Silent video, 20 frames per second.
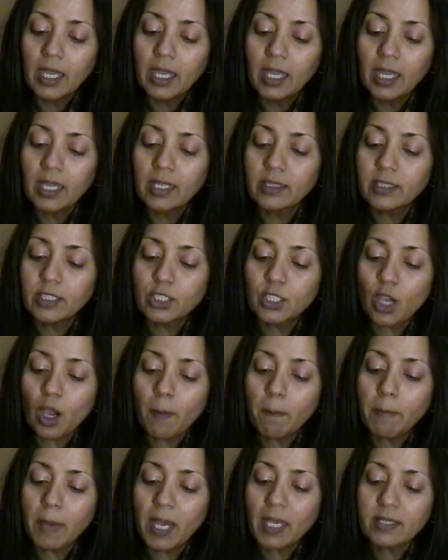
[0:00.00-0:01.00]
In the
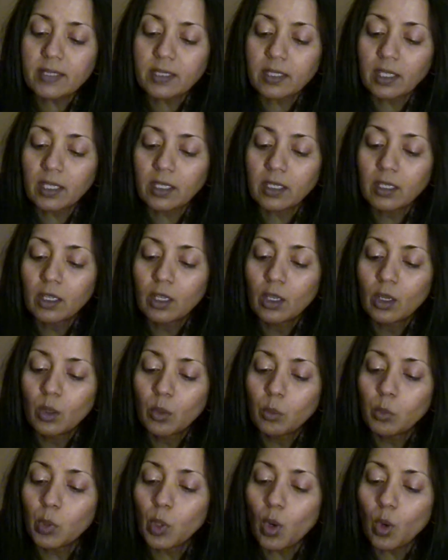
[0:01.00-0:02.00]
top basket
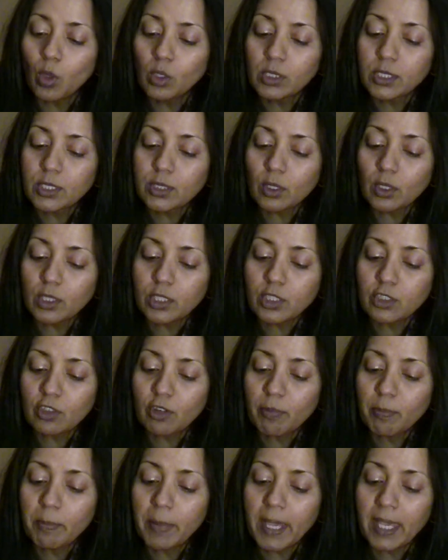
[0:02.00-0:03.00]
were all sorts
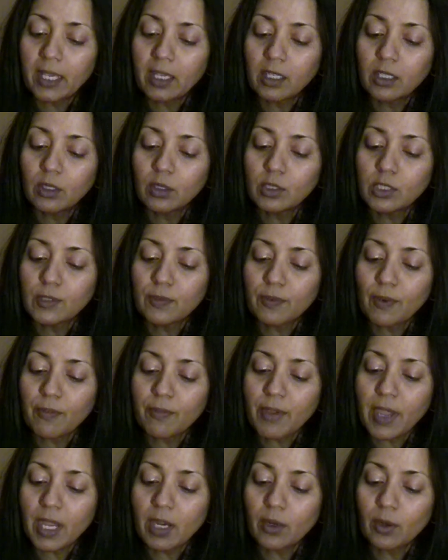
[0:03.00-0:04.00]
of baked goods for
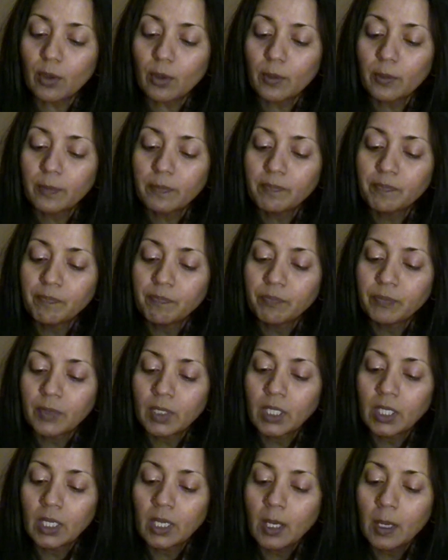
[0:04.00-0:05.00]
Pharaoh,
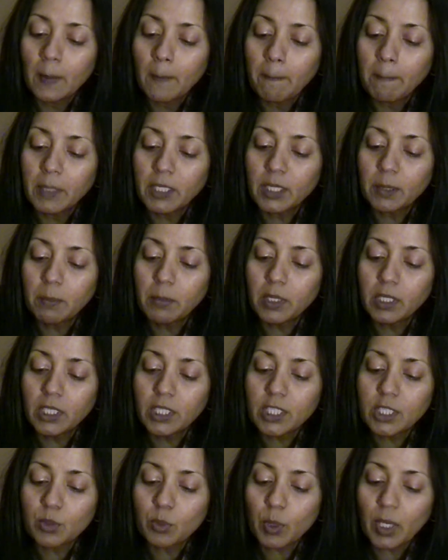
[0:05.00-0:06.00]
but the
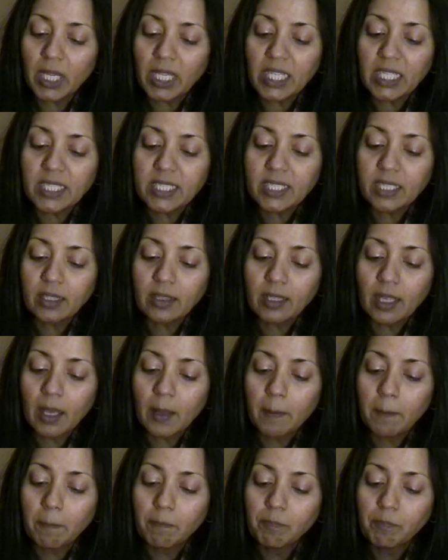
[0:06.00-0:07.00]
birds were eating
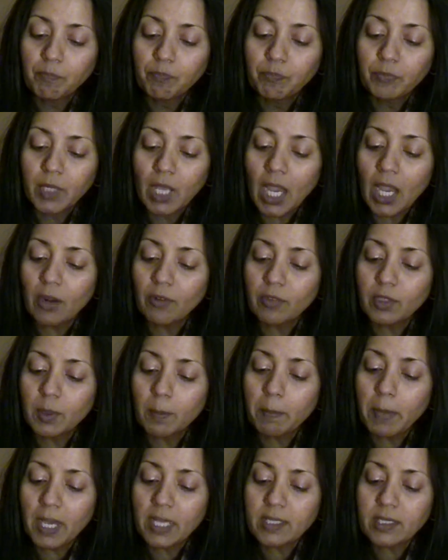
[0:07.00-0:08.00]
them out of the
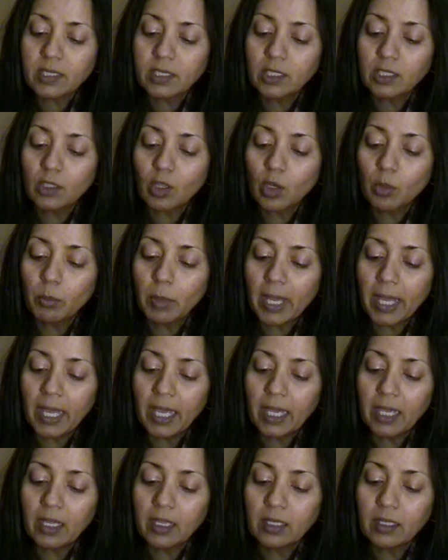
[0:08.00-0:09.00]
basket on my
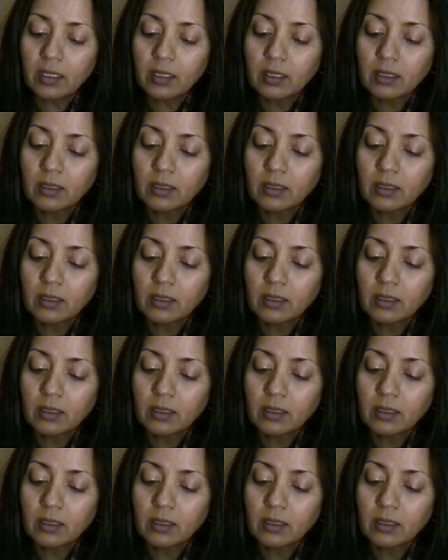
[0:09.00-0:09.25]
hand."